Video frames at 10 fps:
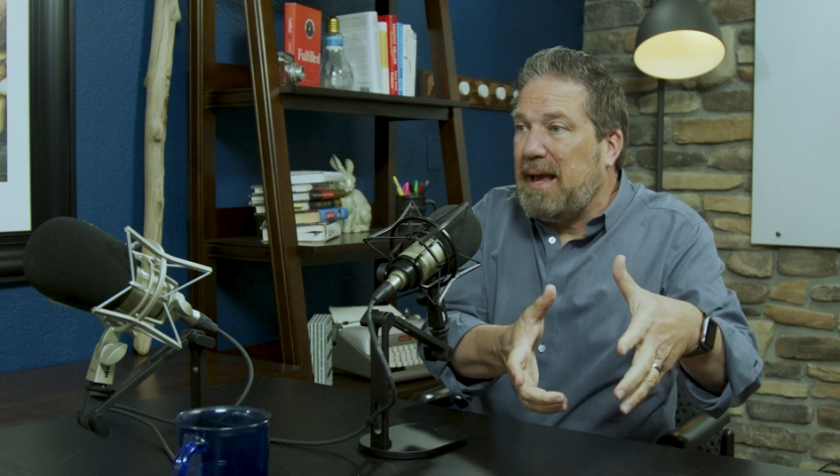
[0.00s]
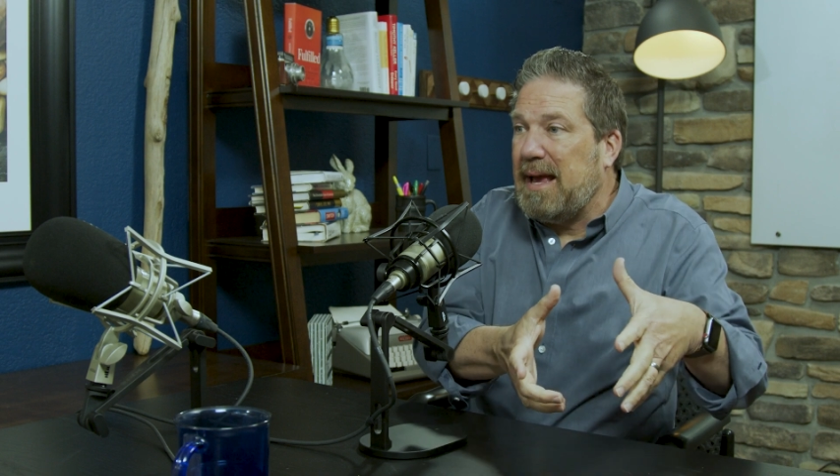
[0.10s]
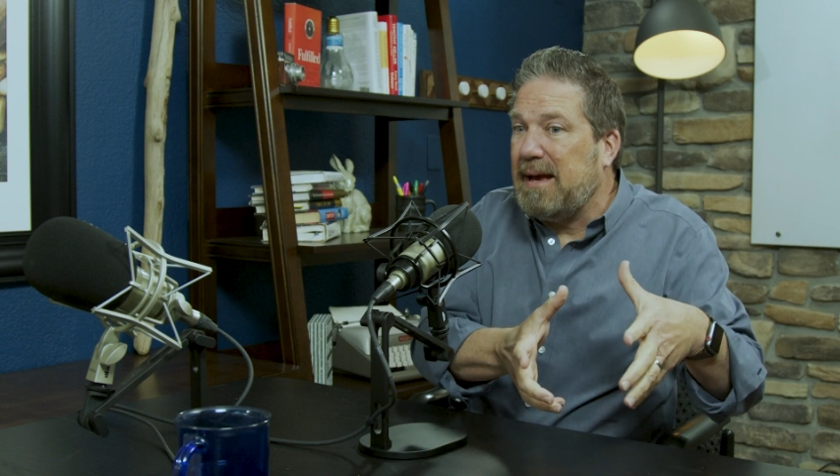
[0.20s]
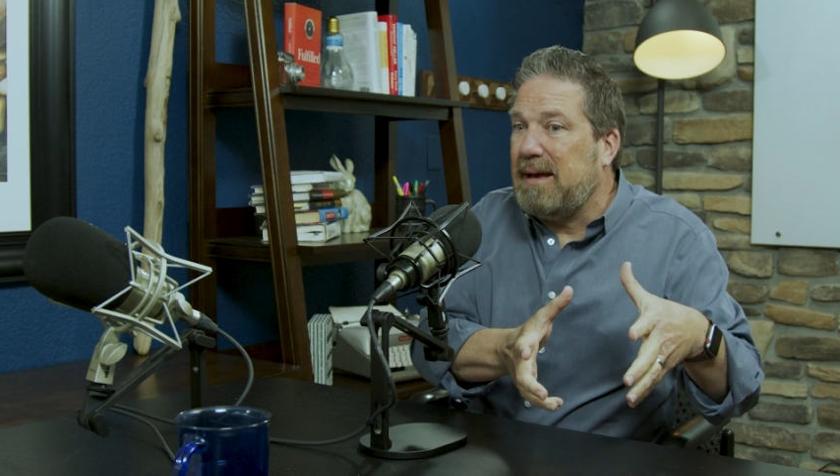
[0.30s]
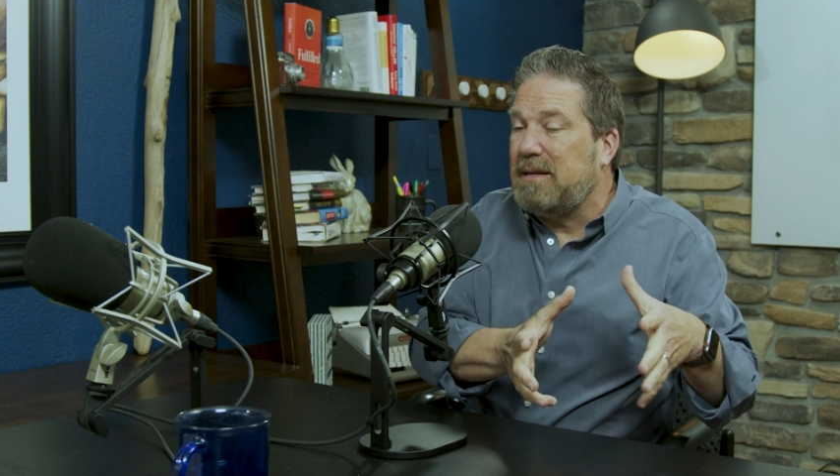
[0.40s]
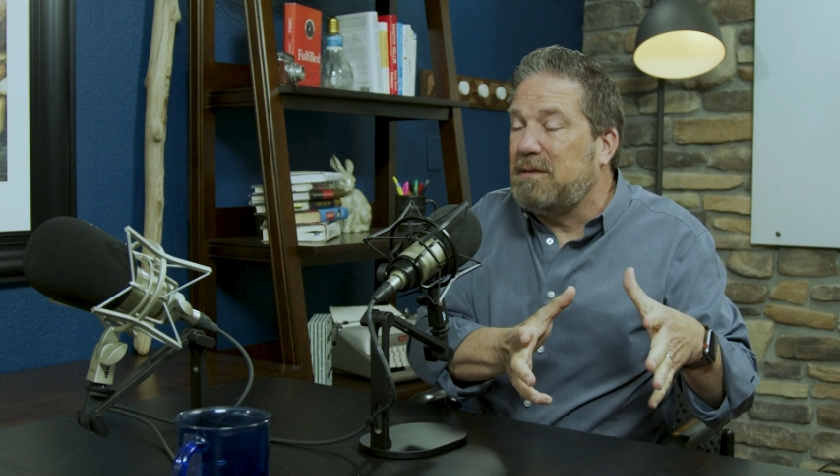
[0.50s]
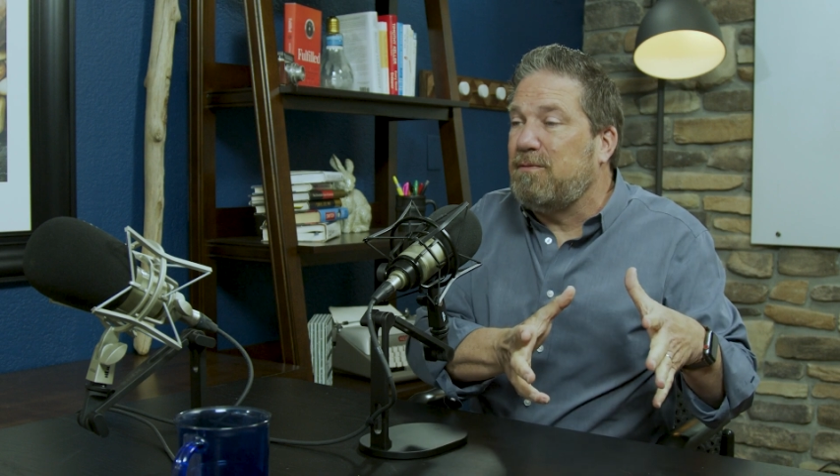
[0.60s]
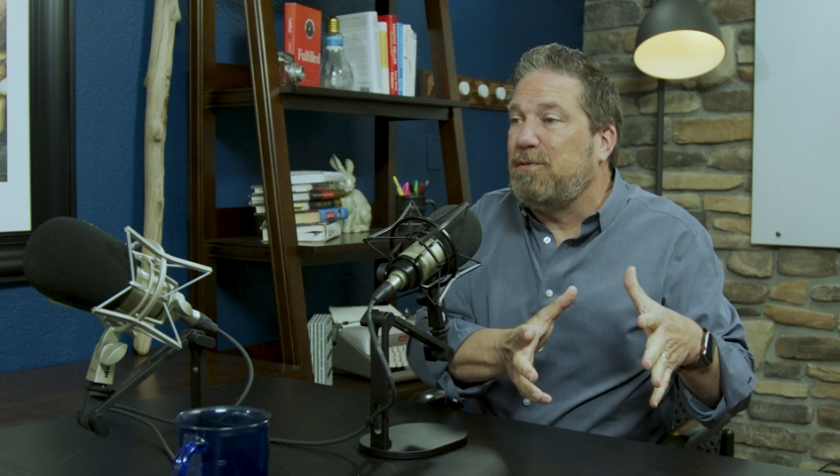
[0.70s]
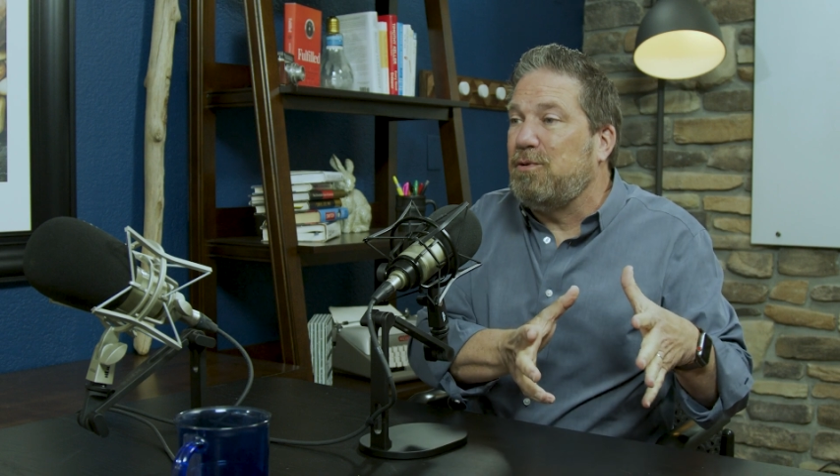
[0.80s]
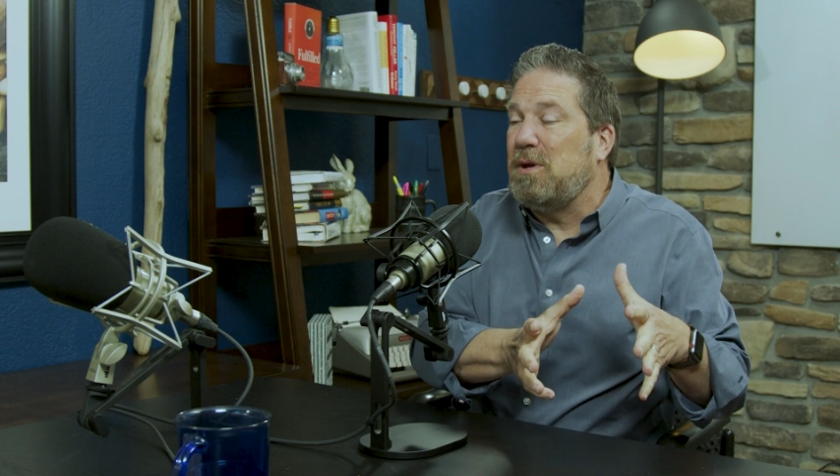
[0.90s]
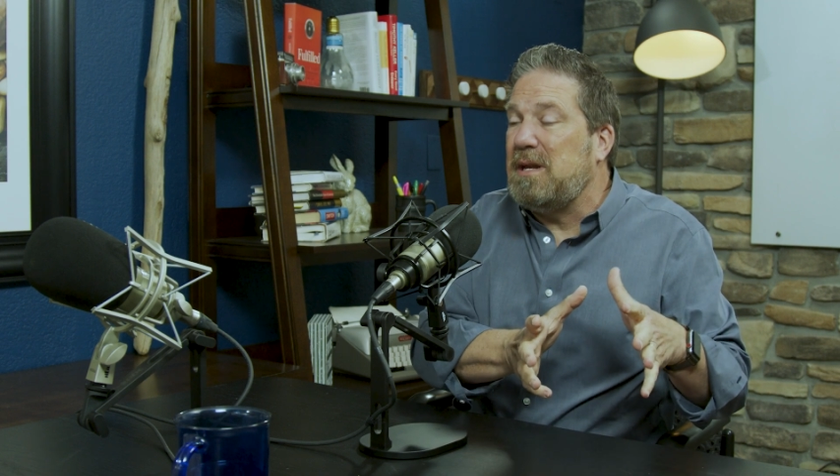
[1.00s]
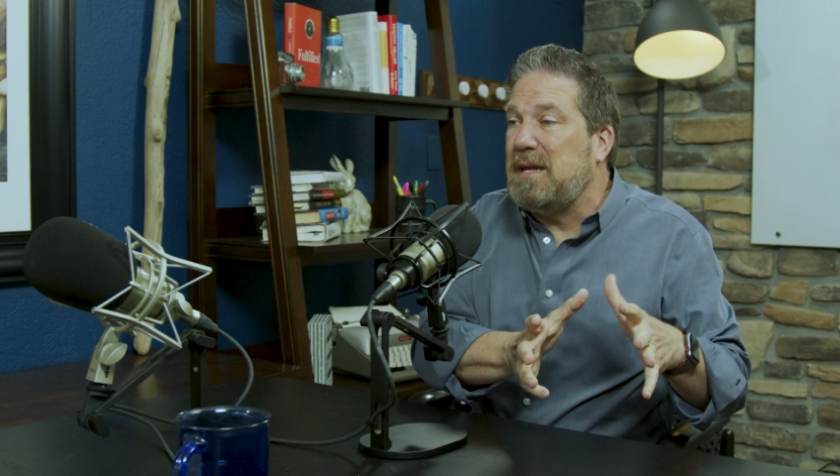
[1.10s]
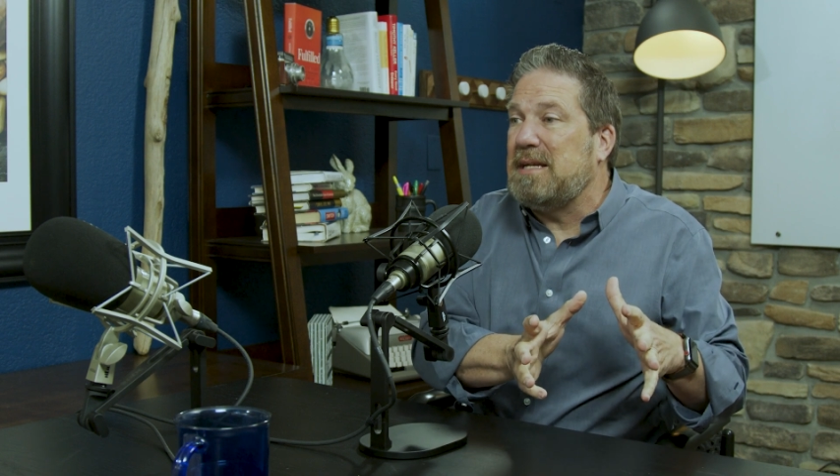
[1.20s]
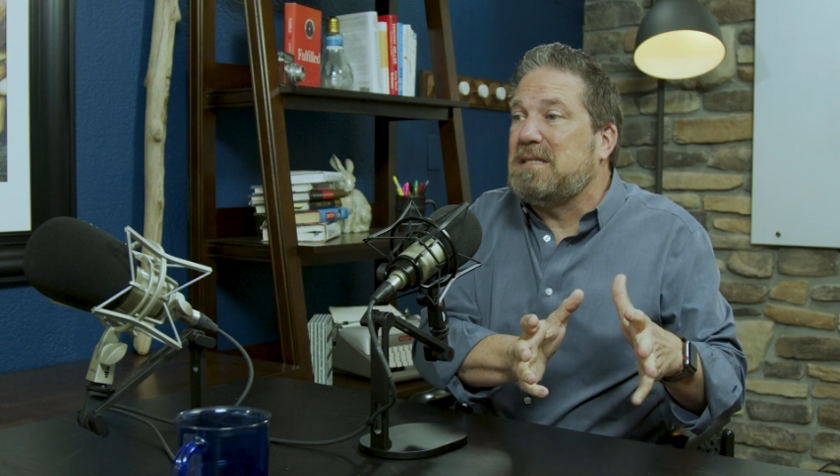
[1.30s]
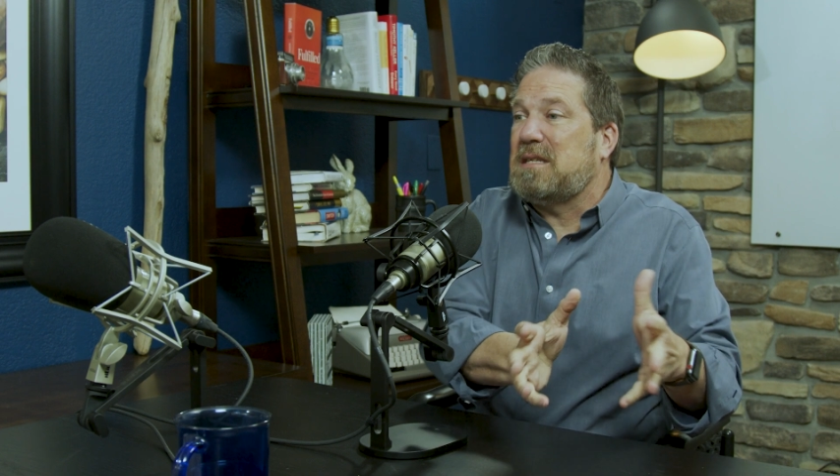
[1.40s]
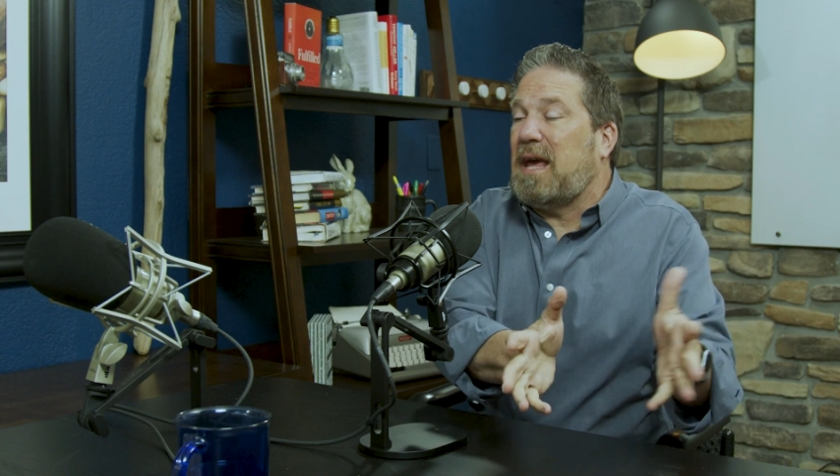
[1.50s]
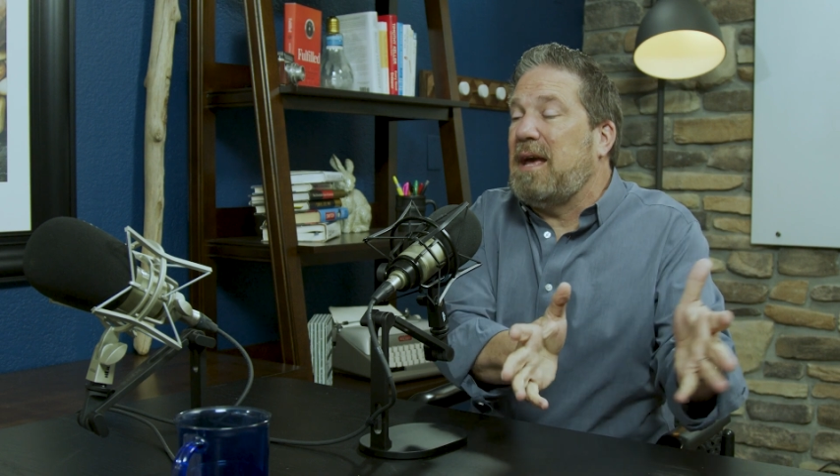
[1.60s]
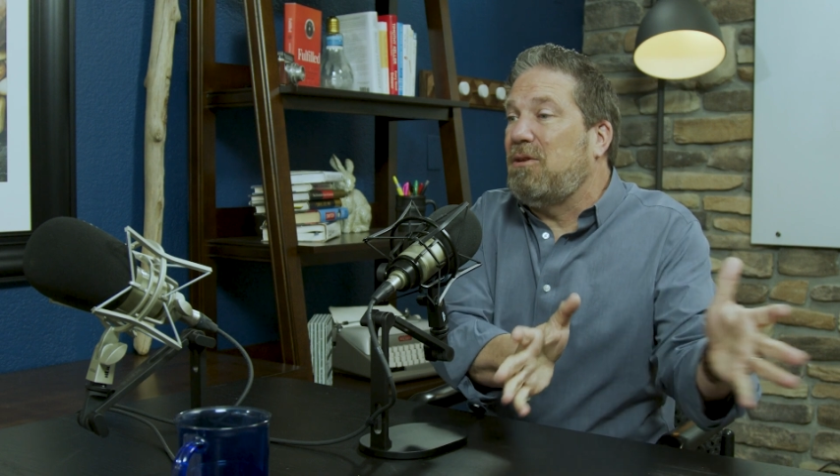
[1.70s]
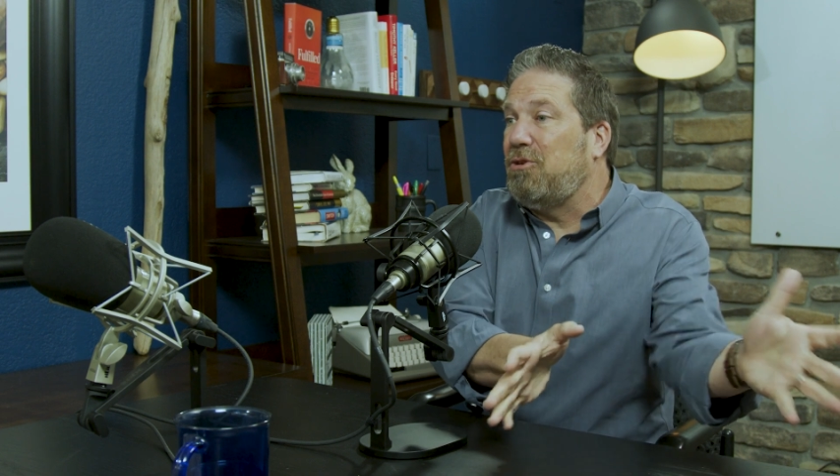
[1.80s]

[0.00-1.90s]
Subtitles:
and fluidity and scale